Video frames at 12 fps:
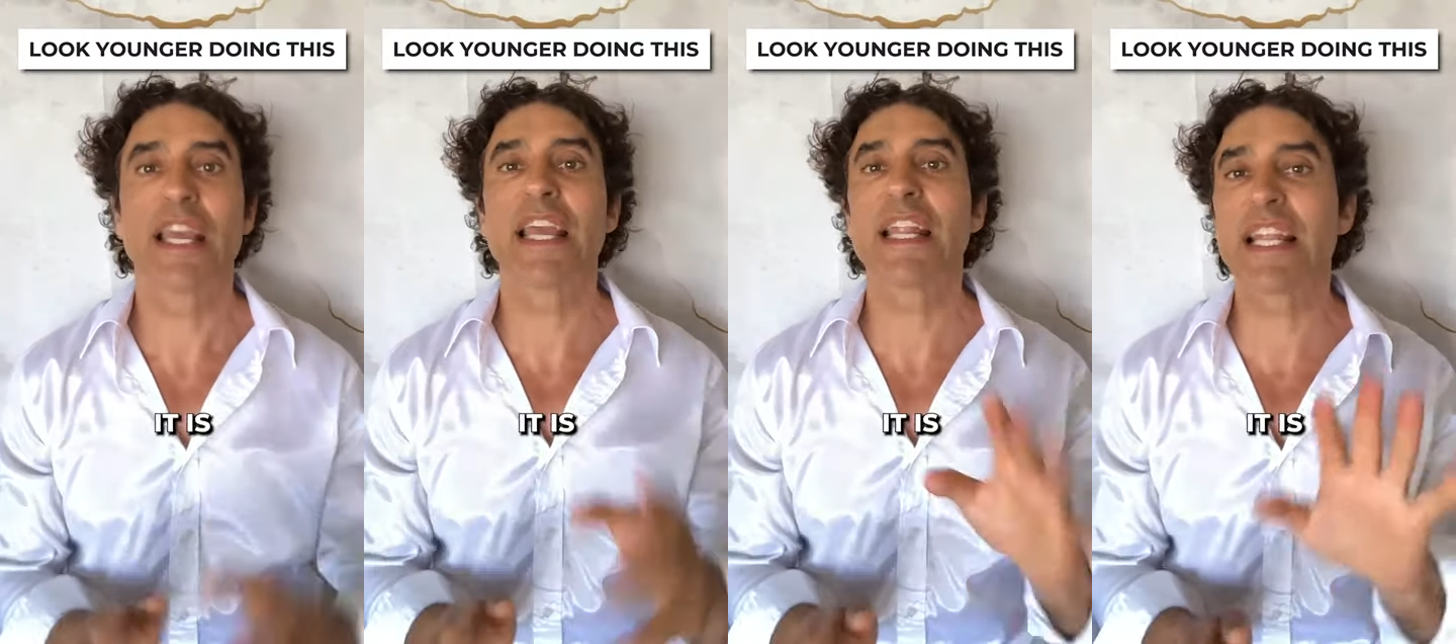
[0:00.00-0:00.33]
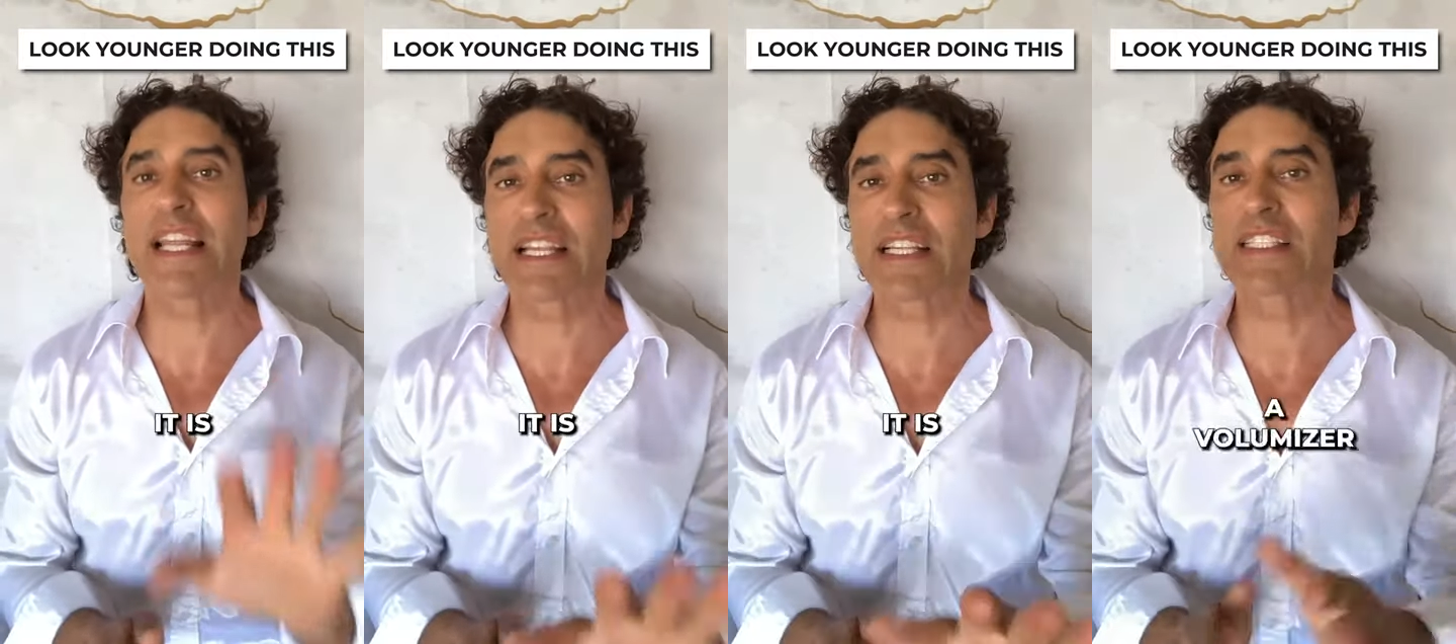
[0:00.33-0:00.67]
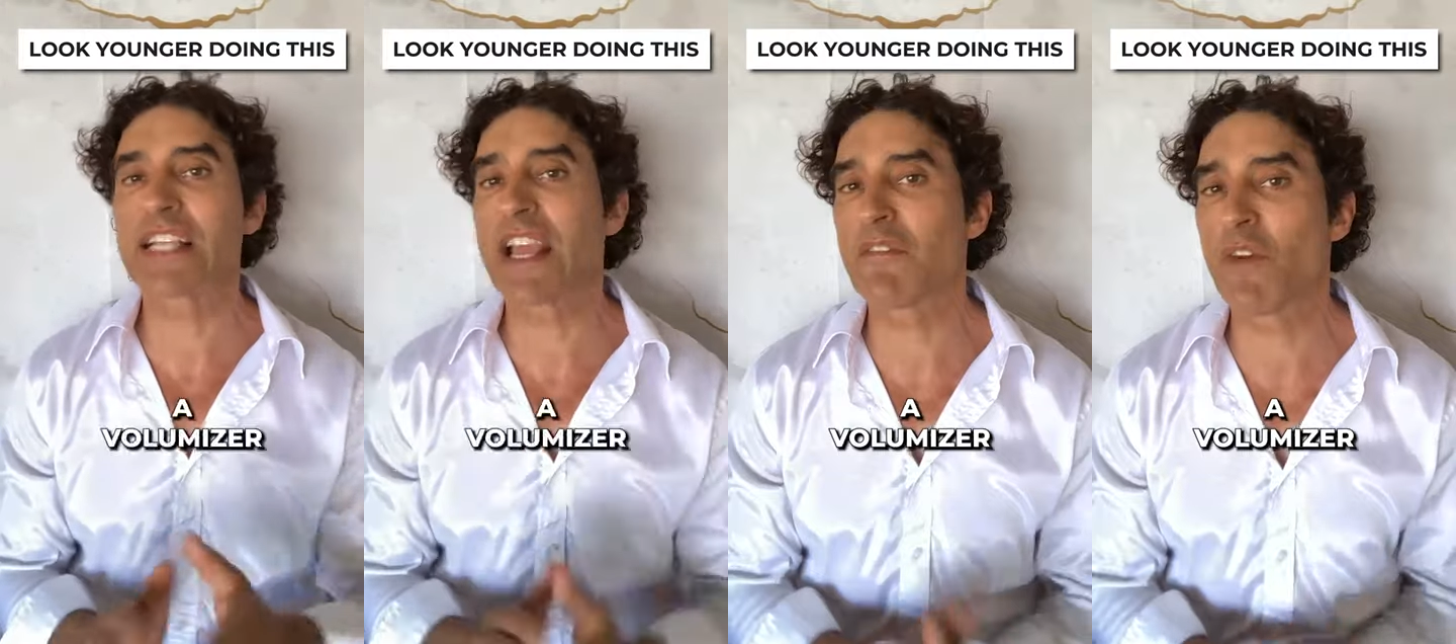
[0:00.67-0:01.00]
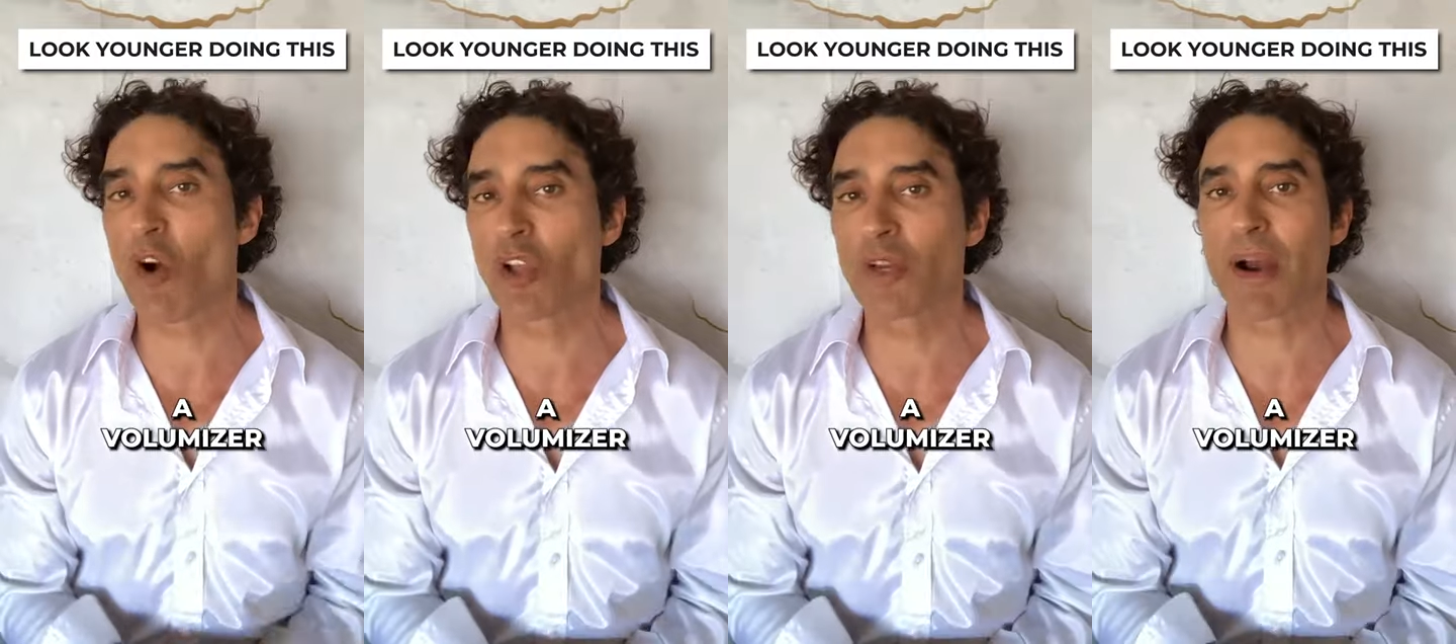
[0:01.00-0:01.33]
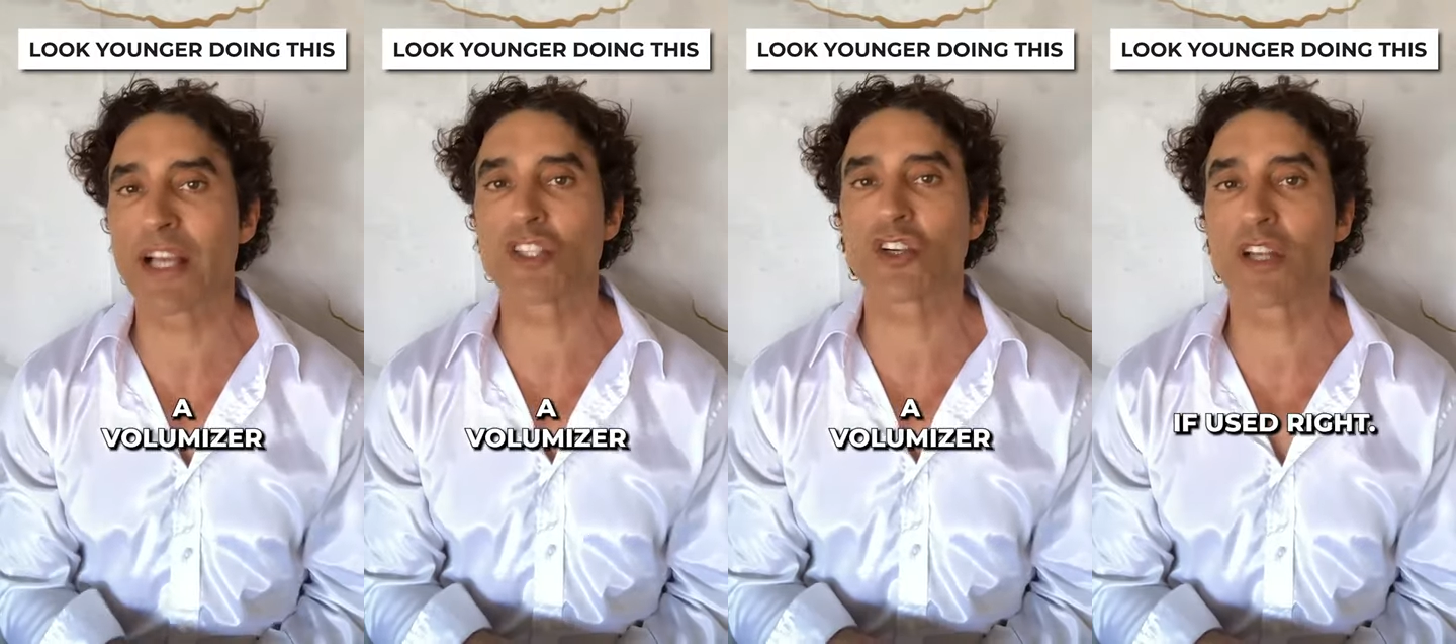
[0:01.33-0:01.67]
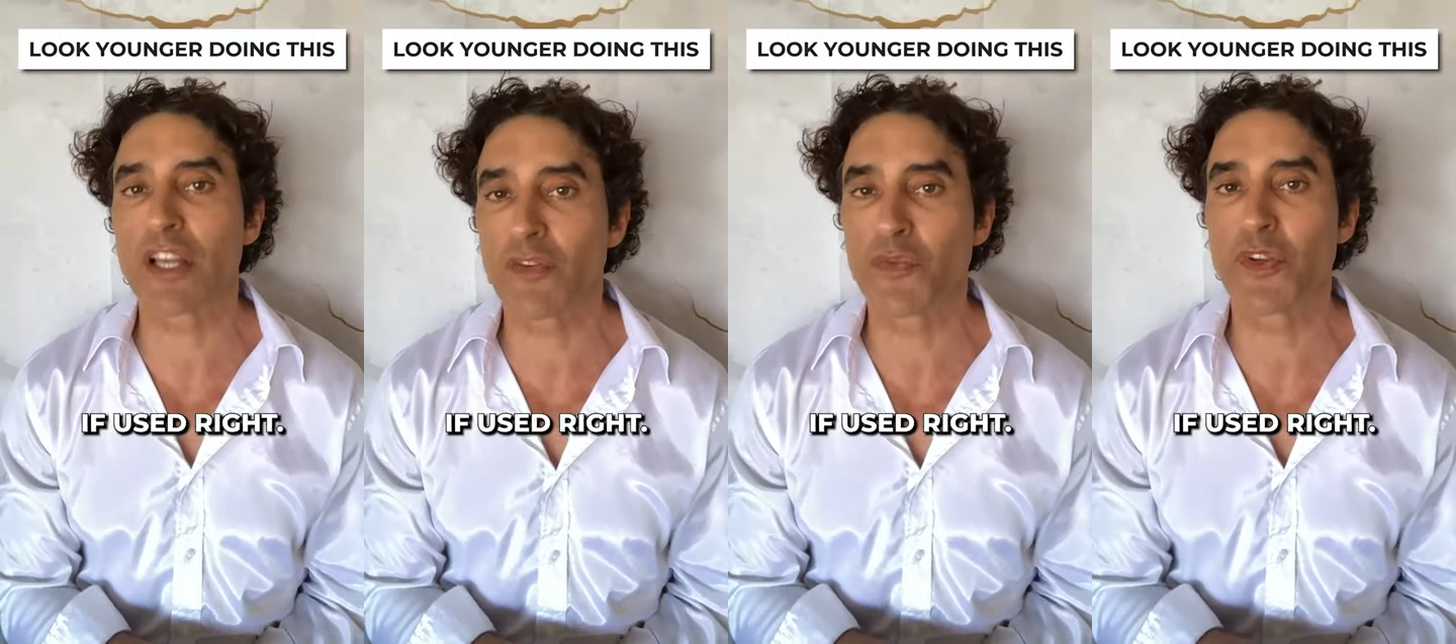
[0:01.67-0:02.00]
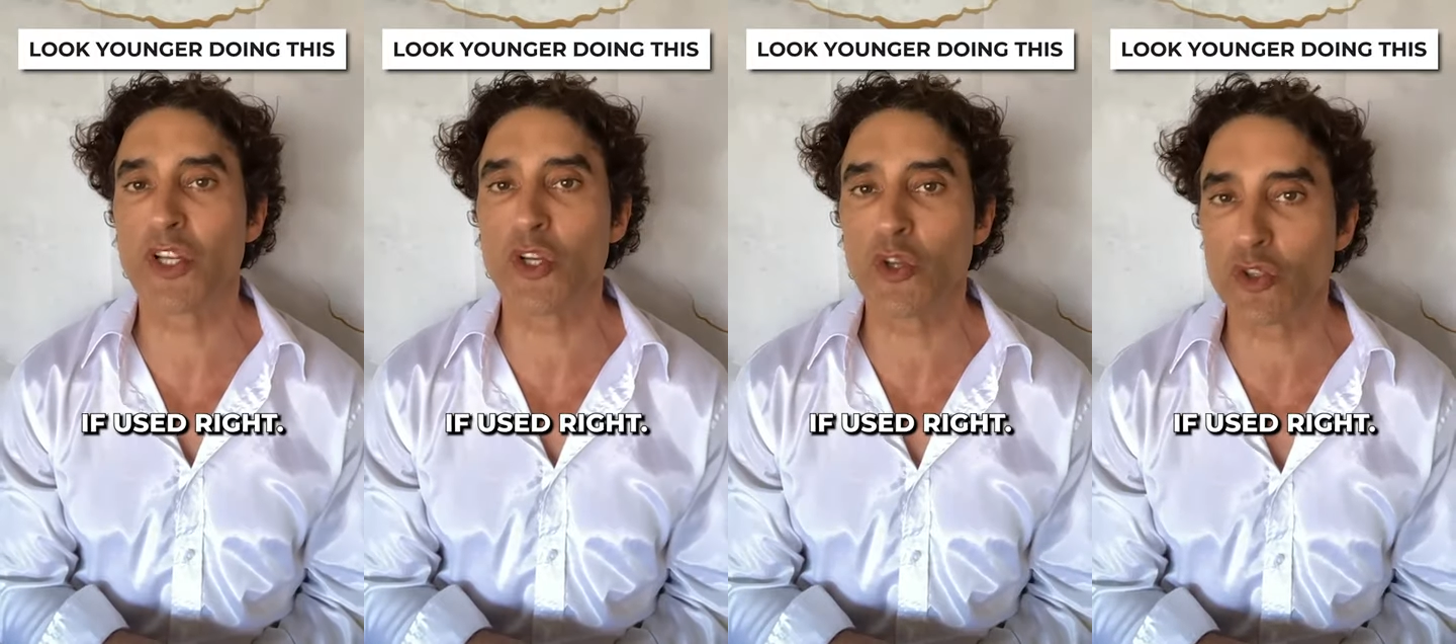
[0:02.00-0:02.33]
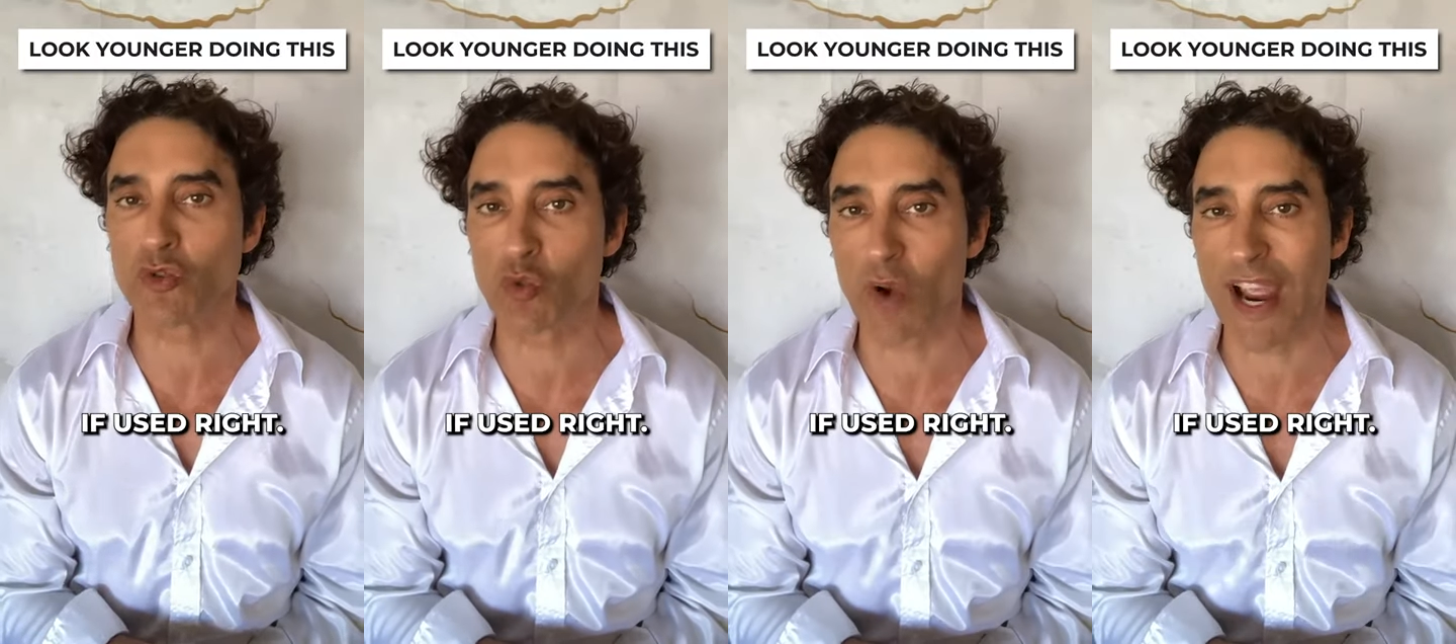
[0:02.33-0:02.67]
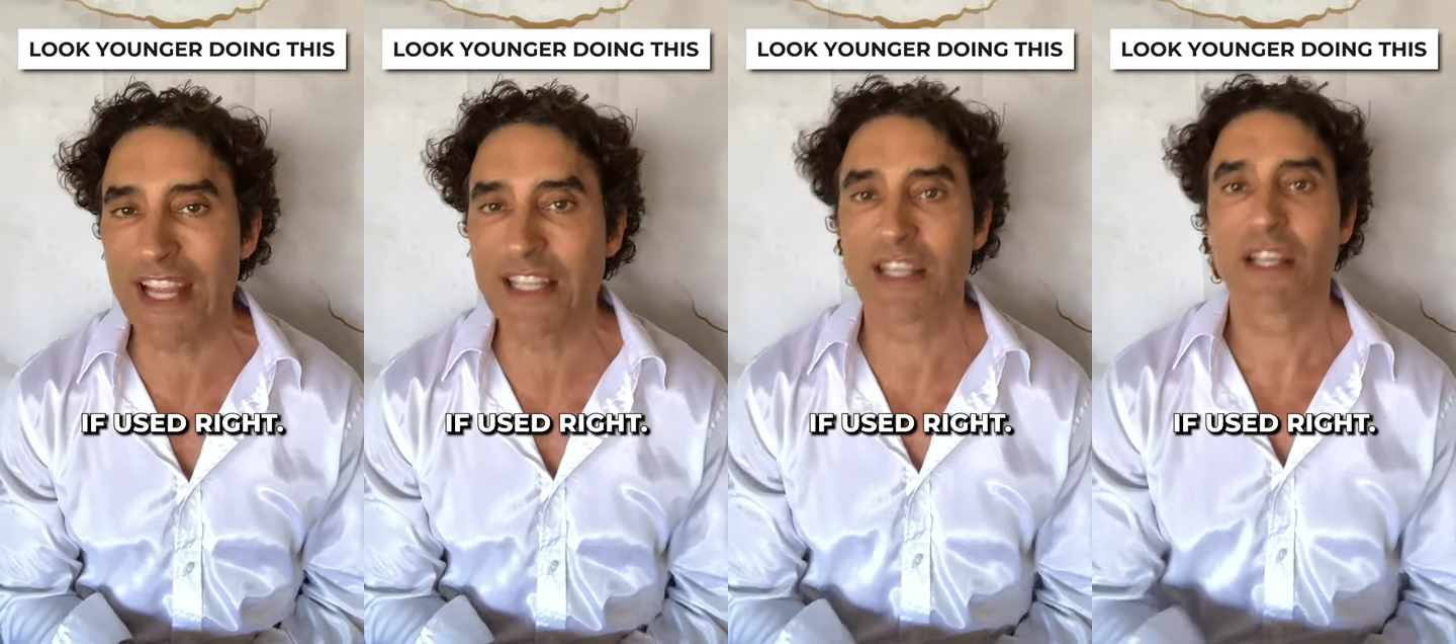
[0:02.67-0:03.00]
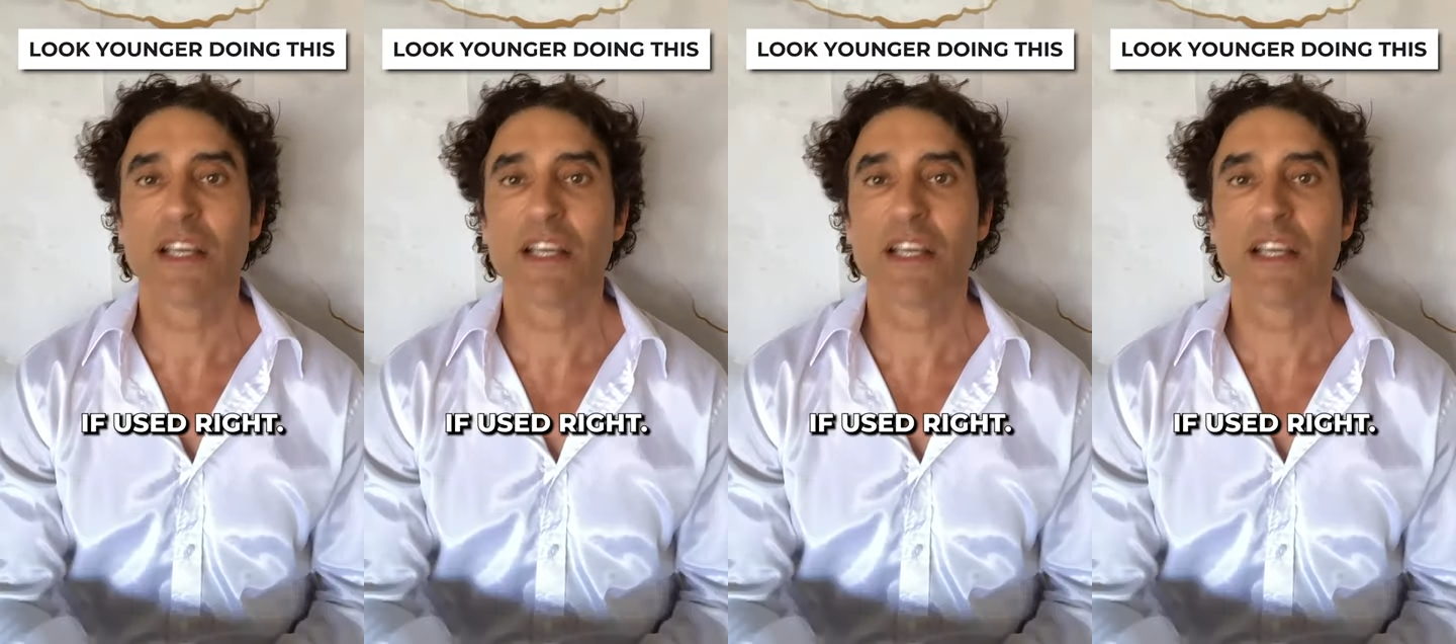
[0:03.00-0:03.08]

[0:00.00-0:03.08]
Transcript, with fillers: it is a volumizer if used right.